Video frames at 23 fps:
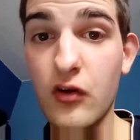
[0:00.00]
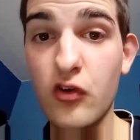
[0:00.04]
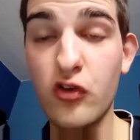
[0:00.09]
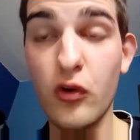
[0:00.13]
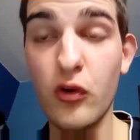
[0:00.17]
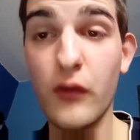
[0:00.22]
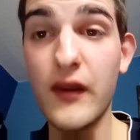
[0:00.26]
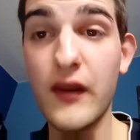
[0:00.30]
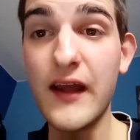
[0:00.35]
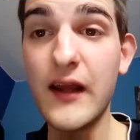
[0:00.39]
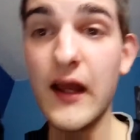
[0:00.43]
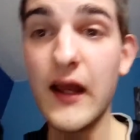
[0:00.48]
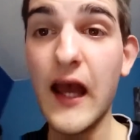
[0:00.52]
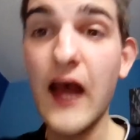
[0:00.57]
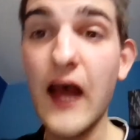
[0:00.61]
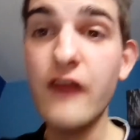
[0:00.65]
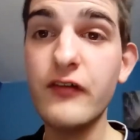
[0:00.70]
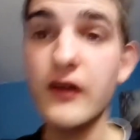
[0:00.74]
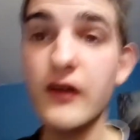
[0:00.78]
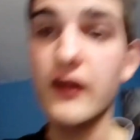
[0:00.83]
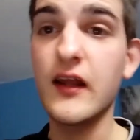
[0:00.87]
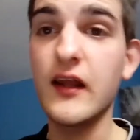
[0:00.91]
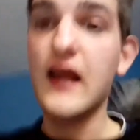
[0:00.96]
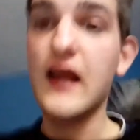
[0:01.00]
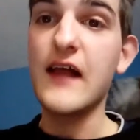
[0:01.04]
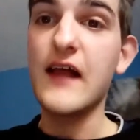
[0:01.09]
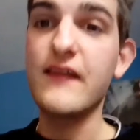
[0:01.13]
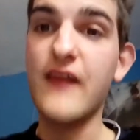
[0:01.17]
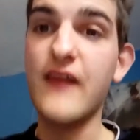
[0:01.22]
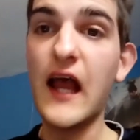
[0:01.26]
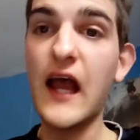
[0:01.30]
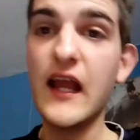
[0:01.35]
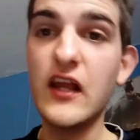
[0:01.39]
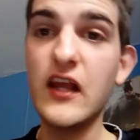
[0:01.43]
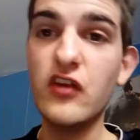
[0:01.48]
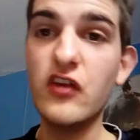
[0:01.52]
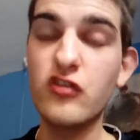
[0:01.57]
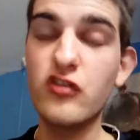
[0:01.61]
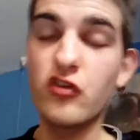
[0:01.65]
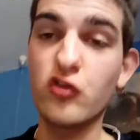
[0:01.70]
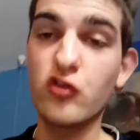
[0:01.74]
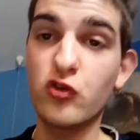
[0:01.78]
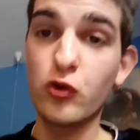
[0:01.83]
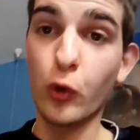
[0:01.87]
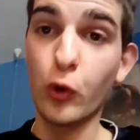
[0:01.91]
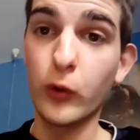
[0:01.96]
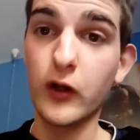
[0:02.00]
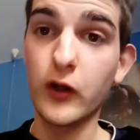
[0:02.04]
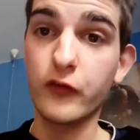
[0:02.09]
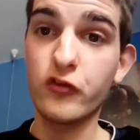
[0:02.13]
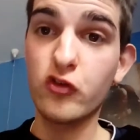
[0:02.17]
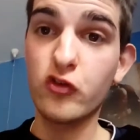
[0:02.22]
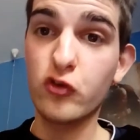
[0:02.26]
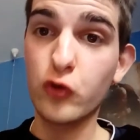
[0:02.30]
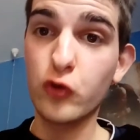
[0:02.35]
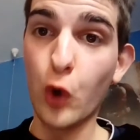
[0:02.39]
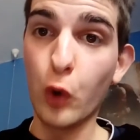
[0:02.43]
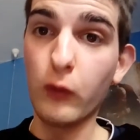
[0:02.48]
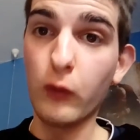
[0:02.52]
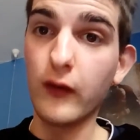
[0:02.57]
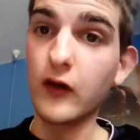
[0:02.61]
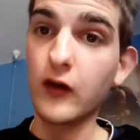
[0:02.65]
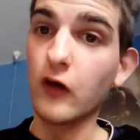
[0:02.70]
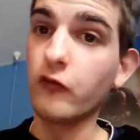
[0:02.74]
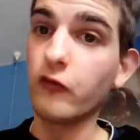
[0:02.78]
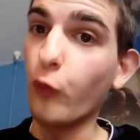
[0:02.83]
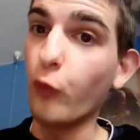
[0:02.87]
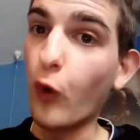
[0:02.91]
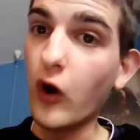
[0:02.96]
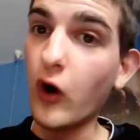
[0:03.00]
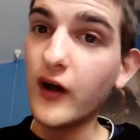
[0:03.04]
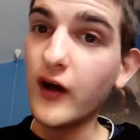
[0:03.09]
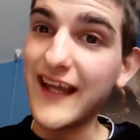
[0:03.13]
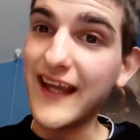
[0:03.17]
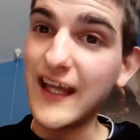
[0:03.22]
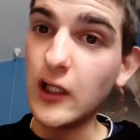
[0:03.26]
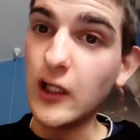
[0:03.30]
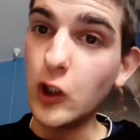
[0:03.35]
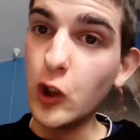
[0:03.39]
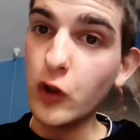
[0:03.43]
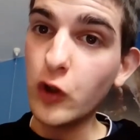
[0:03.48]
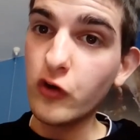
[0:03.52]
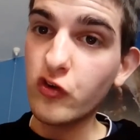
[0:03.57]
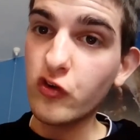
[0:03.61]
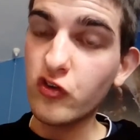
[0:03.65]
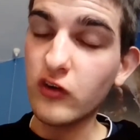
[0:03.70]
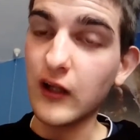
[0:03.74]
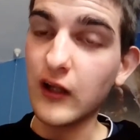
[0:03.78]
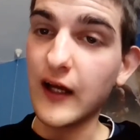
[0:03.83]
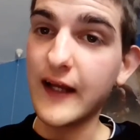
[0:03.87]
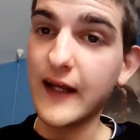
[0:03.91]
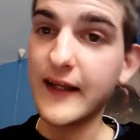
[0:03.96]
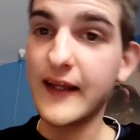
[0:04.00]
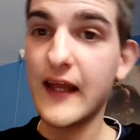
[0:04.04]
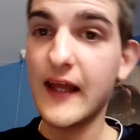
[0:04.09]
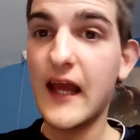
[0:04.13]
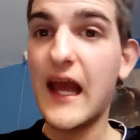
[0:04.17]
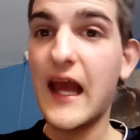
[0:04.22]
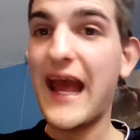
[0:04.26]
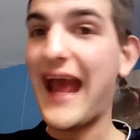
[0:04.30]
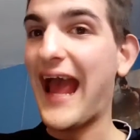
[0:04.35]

So there you have it. That is the story of Sauron, of what he looks like,